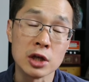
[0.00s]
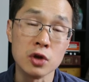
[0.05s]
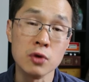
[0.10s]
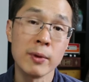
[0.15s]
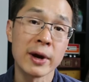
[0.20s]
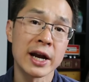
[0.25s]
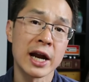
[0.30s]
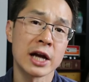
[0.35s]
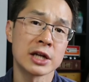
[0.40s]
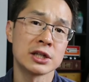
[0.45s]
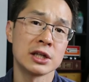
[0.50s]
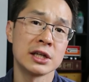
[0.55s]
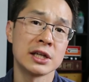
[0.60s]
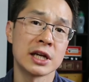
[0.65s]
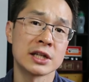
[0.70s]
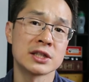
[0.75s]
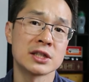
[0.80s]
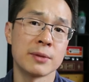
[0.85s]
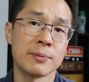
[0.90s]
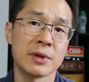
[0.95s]
you might actually
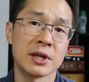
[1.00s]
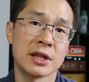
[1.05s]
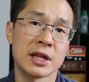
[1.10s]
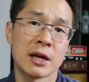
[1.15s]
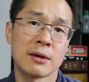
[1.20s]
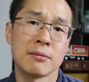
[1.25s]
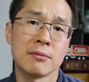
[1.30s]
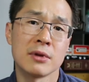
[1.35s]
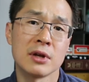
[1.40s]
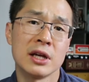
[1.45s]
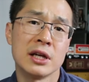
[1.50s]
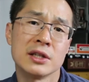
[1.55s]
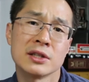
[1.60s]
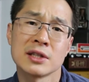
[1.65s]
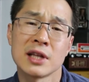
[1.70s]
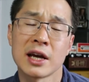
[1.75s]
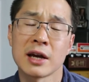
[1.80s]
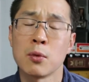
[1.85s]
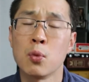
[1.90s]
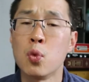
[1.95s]
get something that is
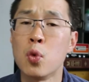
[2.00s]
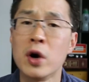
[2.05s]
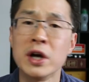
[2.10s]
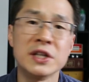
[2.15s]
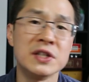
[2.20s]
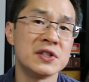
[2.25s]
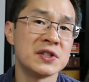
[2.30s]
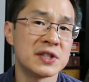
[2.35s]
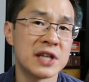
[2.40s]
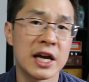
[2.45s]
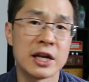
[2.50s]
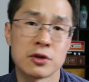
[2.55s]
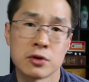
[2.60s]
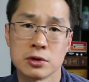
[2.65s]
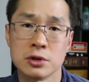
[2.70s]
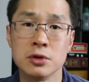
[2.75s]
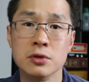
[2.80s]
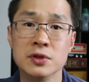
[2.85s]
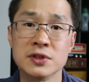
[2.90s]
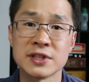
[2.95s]
like one cent or
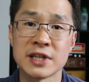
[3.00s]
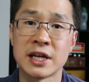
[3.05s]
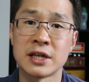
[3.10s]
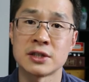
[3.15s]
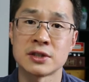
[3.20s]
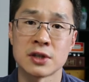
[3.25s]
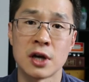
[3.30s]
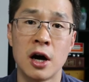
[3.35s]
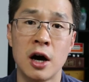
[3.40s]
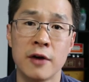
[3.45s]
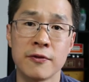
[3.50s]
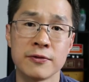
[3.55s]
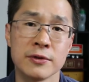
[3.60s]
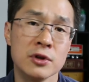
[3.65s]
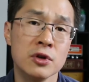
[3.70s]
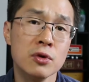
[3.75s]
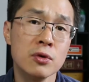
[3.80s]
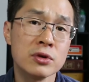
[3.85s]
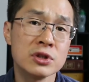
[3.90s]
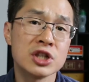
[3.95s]
two cents off.
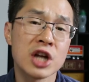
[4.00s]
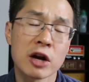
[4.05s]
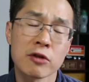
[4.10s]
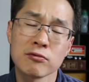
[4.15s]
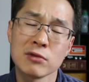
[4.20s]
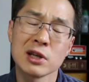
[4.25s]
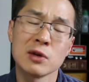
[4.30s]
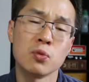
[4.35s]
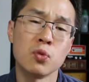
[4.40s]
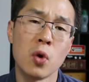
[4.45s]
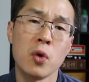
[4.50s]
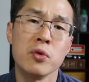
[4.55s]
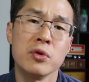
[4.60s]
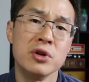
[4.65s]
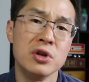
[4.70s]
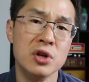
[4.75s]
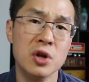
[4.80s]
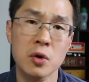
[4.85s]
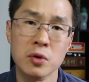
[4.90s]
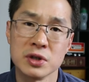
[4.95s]
You generally won't
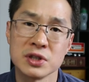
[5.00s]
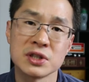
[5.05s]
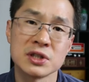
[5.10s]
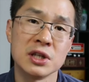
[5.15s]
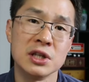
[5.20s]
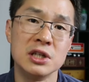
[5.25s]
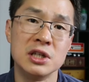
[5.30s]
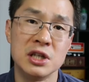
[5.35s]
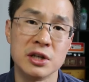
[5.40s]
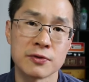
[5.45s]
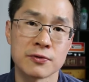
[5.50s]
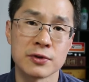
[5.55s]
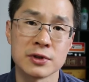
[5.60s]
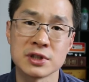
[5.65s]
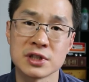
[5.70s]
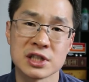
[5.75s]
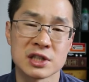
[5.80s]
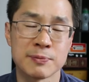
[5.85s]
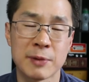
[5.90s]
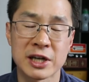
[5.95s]
notice the
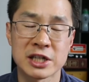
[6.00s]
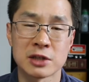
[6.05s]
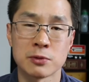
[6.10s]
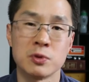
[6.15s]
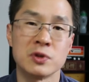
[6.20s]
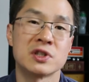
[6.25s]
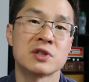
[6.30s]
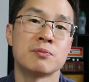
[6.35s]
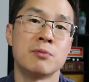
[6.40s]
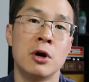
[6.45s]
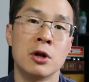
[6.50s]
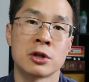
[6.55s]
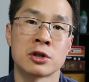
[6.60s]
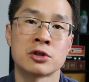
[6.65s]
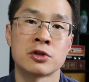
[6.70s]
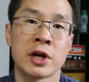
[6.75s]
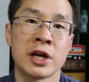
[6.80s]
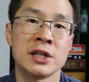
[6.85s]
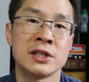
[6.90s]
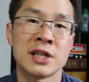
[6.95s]
difference, especially with smaller
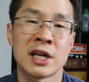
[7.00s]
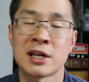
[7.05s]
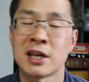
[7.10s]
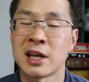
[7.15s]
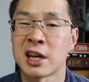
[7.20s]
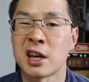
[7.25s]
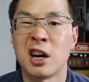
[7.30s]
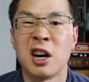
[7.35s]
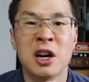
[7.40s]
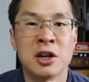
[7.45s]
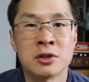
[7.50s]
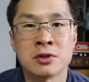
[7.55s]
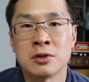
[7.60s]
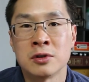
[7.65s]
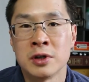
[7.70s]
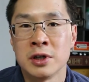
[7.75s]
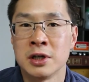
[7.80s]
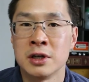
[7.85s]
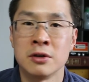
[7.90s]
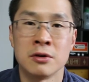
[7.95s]
trades at like one
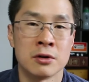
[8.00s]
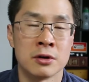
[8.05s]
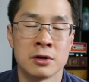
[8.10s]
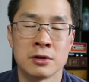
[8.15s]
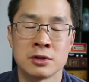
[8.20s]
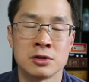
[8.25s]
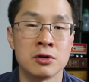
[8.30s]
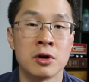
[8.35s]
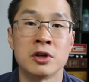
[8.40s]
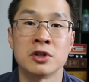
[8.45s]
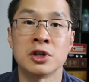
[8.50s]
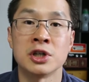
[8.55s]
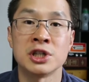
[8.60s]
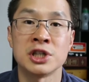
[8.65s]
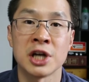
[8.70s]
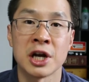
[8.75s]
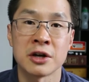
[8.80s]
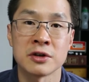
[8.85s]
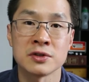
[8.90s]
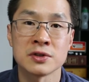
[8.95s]
hundred or two hundred
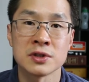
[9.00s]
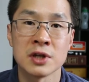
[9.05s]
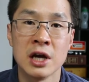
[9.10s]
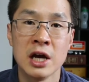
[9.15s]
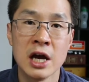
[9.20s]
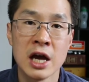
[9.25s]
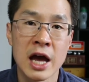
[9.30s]
shares.